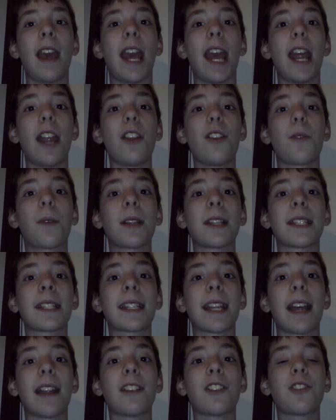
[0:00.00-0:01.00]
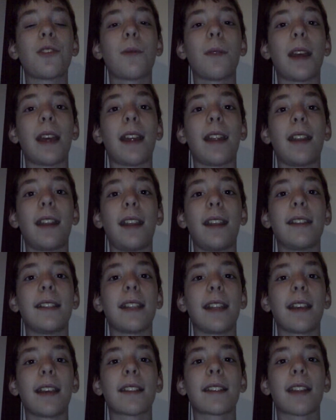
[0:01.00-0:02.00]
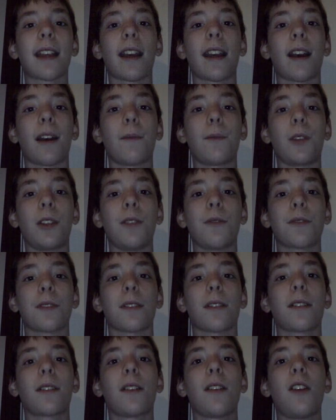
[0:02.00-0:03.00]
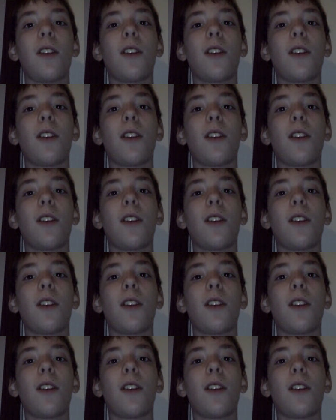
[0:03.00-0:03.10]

and you can send to any DSiHub user